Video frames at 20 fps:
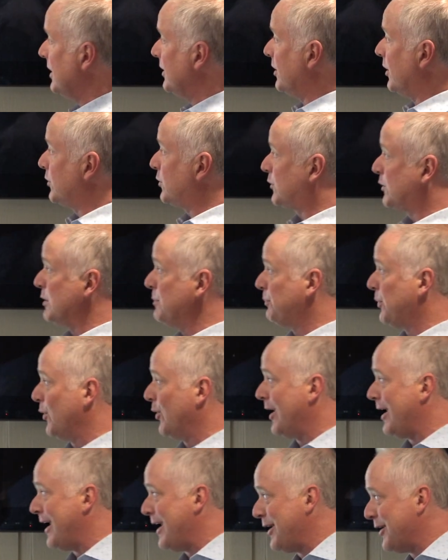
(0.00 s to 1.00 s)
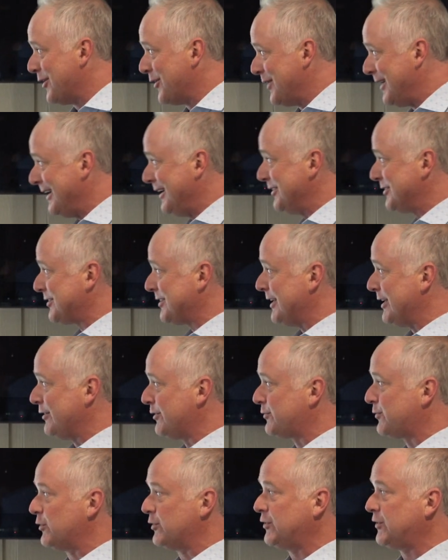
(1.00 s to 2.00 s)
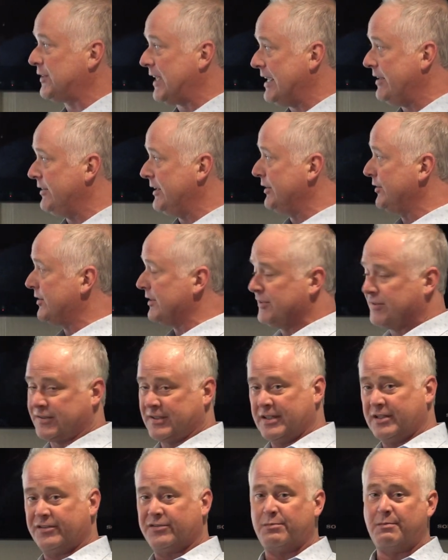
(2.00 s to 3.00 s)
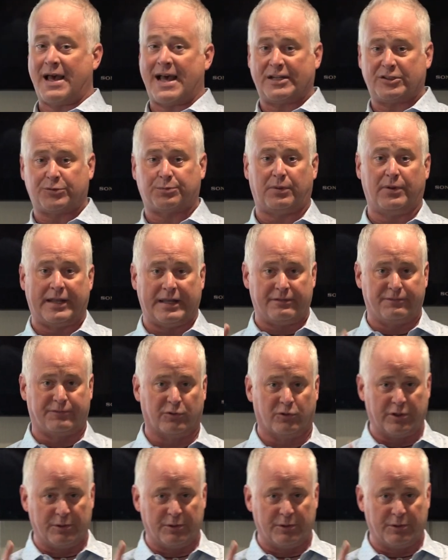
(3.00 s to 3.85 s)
A simple IRA stands for Savings Incentive Match Plan for